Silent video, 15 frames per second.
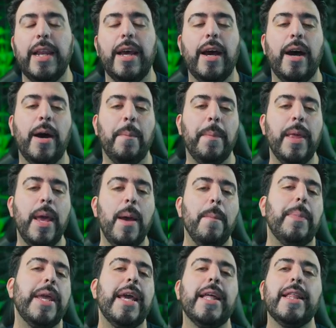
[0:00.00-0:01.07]
Um,
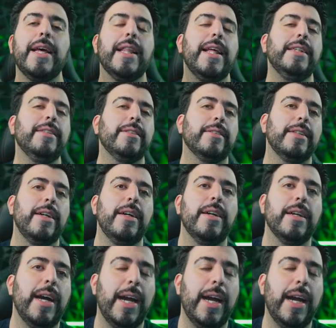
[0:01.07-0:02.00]
but yeah, that, that's uh,